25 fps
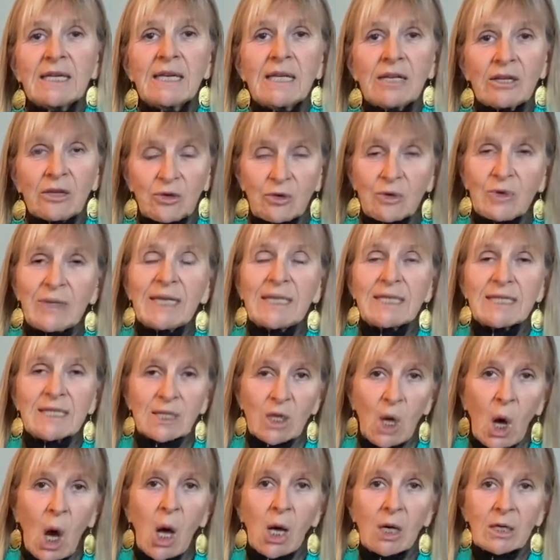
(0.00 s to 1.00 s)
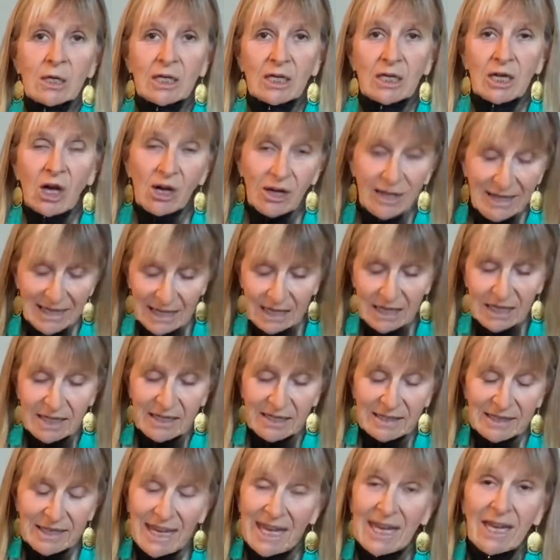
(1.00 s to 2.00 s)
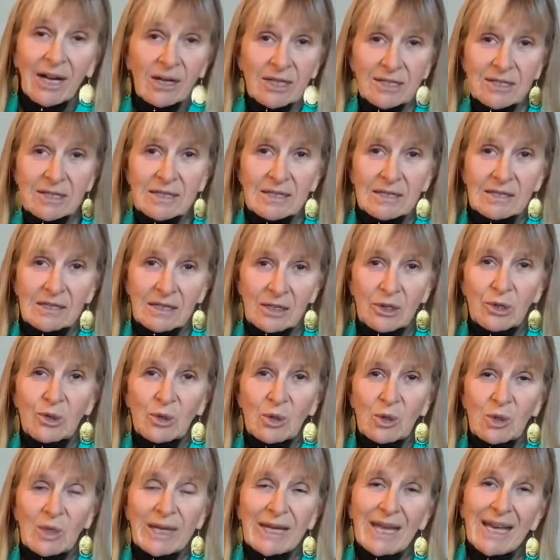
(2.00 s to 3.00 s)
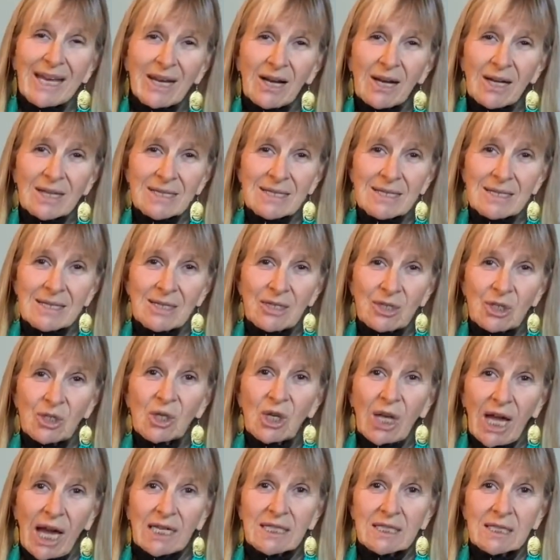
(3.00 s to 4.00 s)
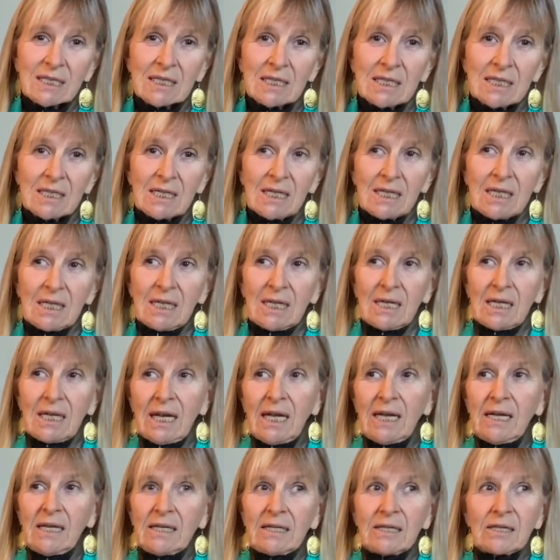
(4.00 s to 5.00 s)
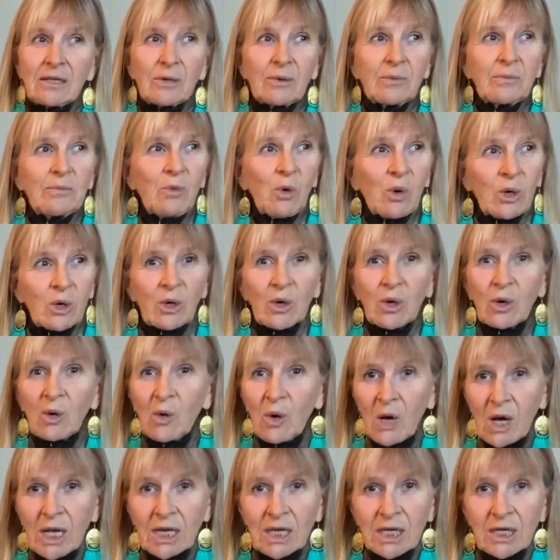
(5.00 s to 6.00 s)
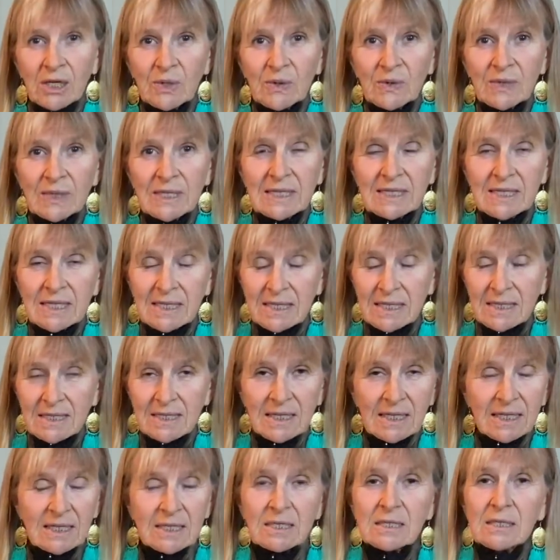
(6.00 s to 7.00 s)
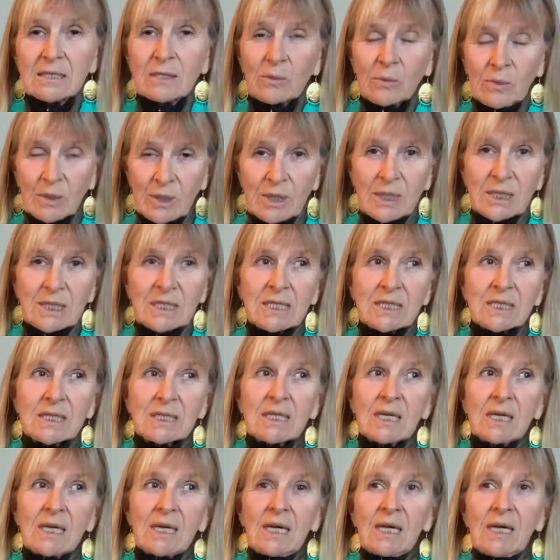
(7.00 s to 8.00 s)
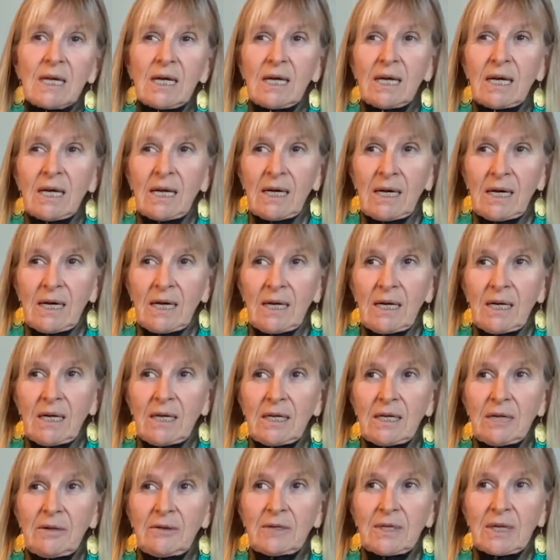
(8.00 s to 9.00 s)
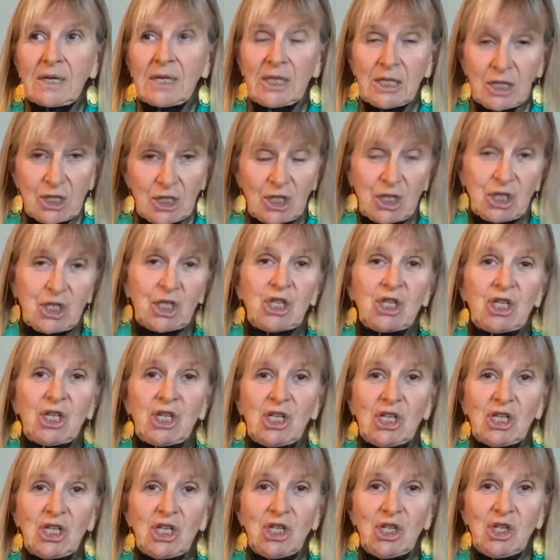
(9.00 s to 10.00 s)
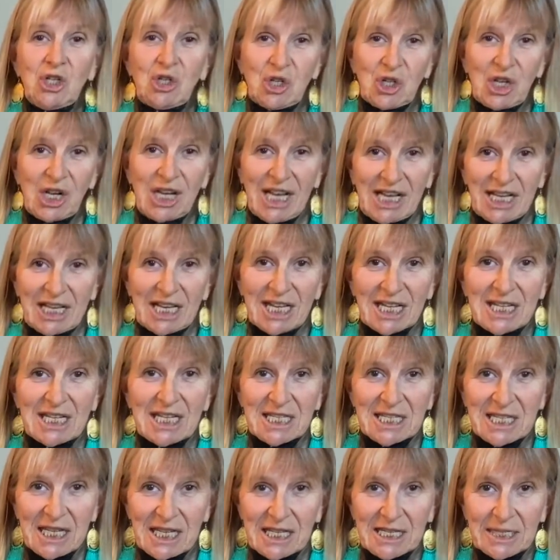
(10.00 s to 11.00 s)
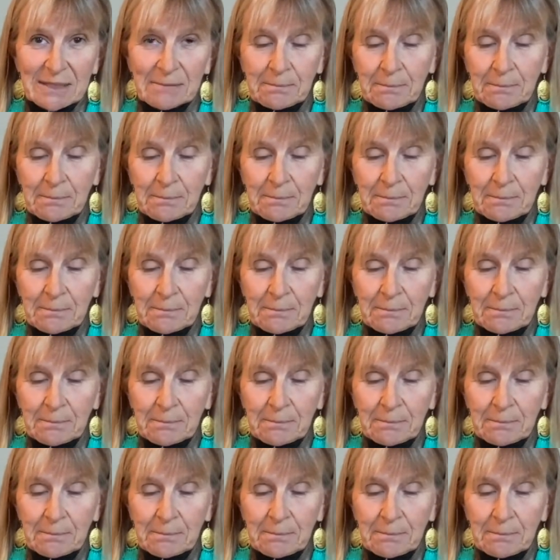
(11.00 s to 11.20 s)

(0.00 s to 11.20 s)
it creates chaos, literal chaos in your gut. And the more chronic your disease is, the worse condition your gut is in.